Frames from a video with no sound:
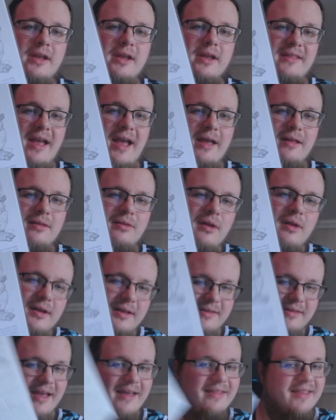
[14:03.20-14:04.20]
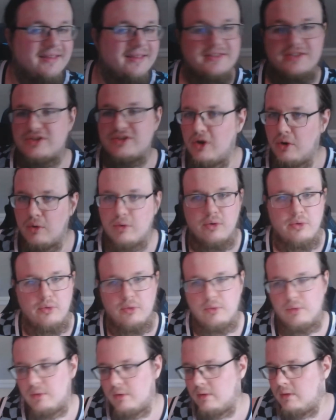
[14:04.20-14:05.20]
that. Look at that. That's so
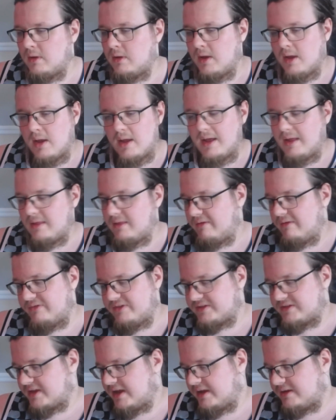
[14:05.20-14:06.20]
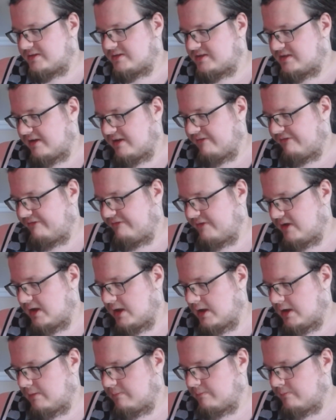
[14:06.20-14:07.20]
cool. I love this kind of stuff.
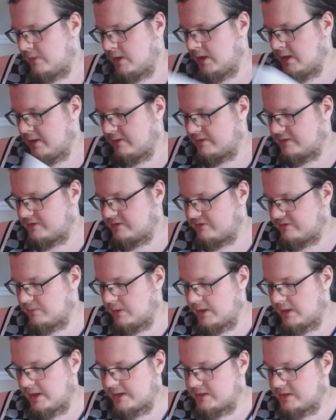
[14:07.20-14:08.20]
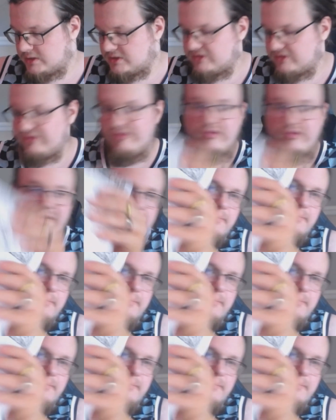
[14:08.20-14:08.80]
This is one I could just flip